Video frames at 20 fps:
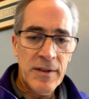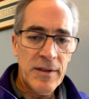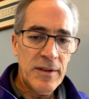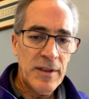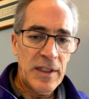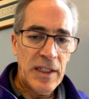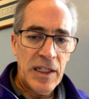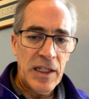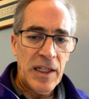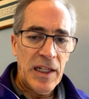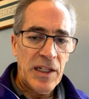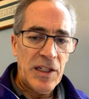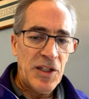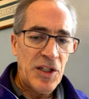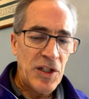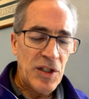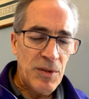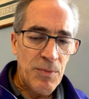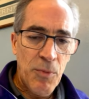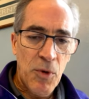it's
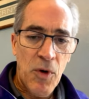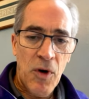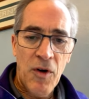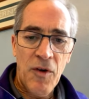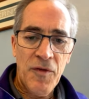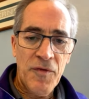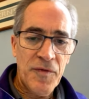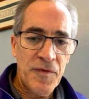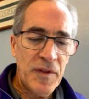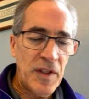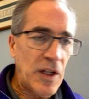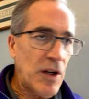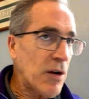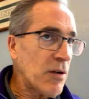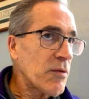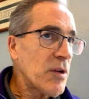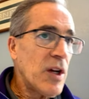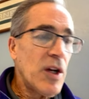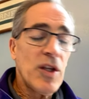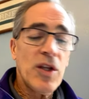just more of, you
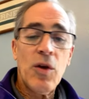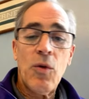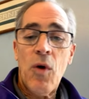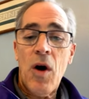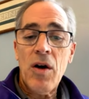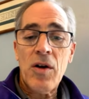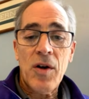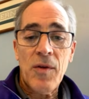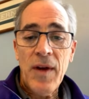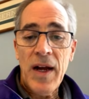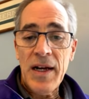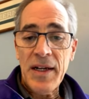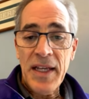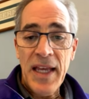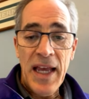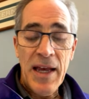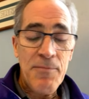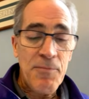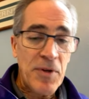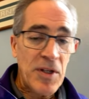know, you walk around
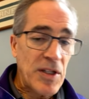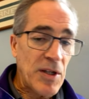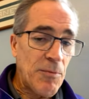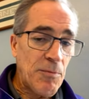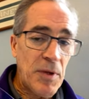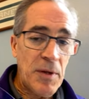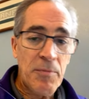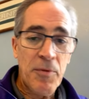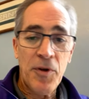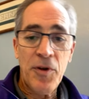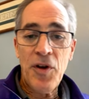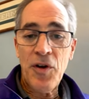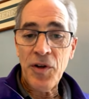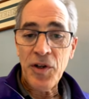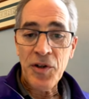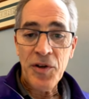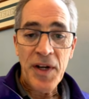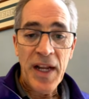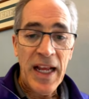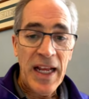campus and people know
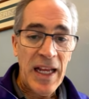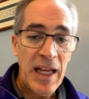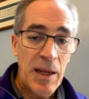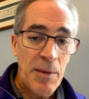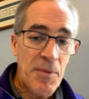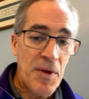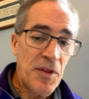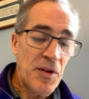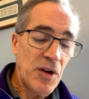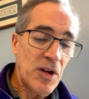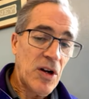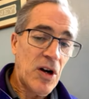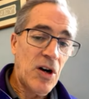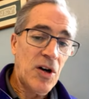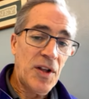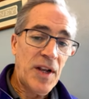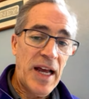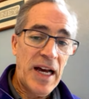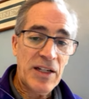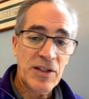your name and they're
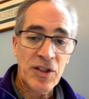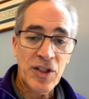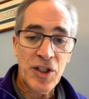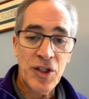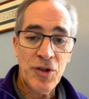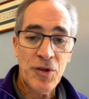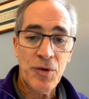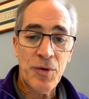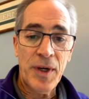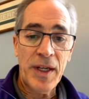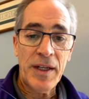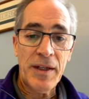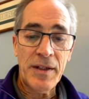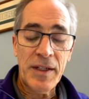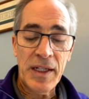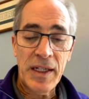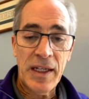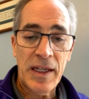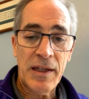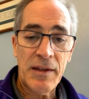calling out to you and
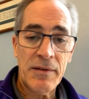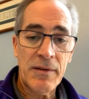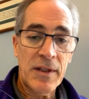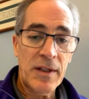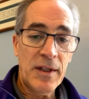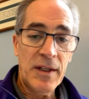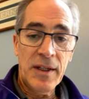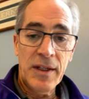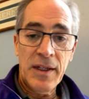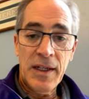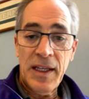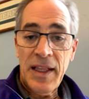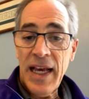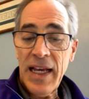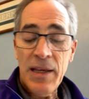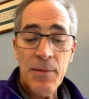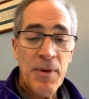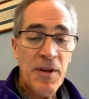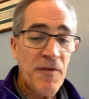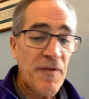that
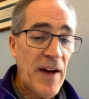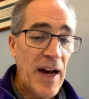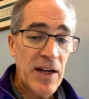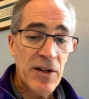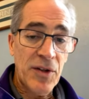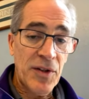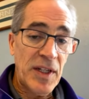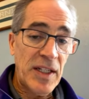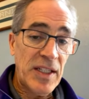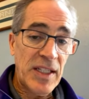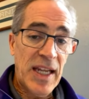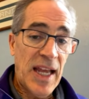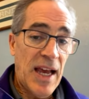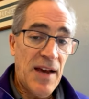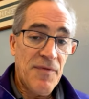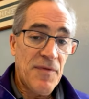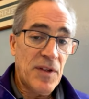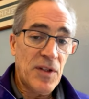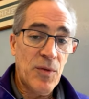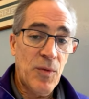could be faculty,
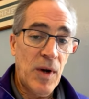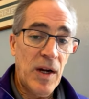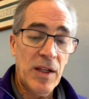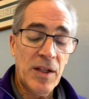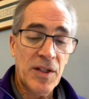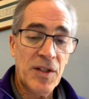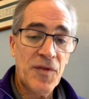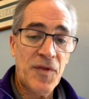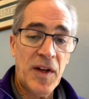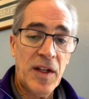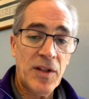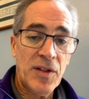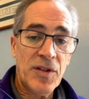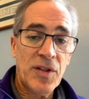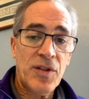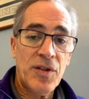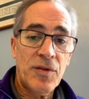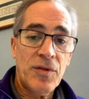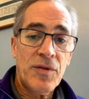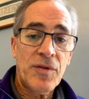staff, as well as fellow
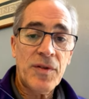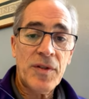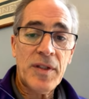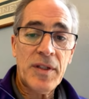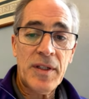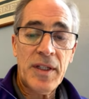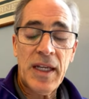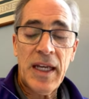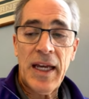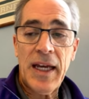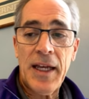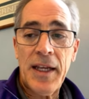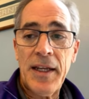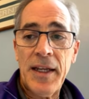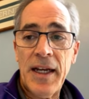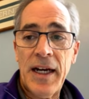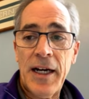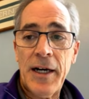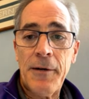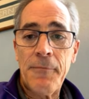students.
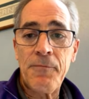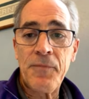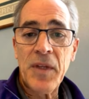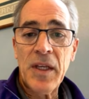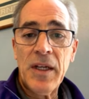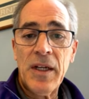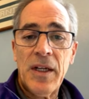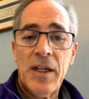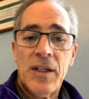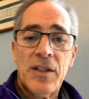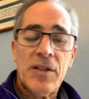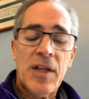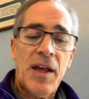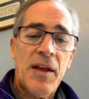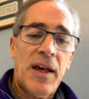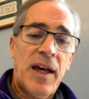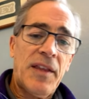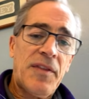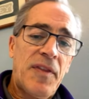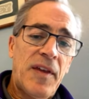So
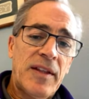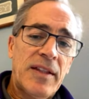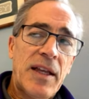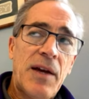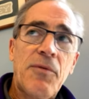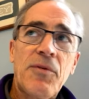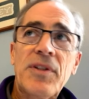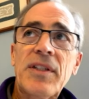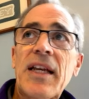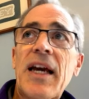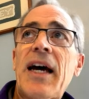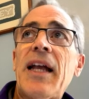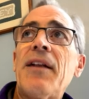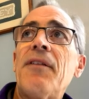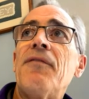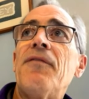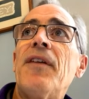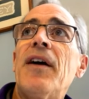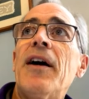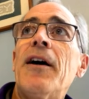I think that was kind
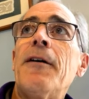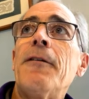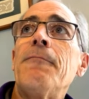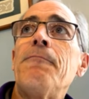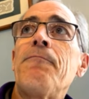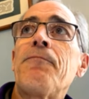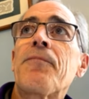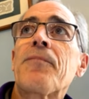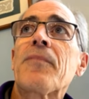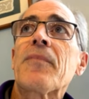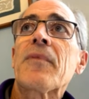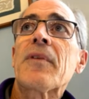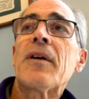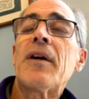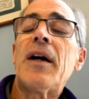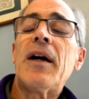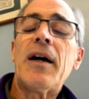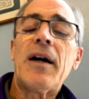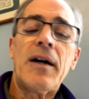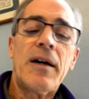
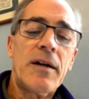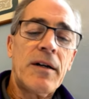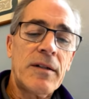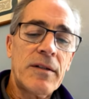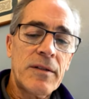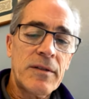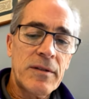of,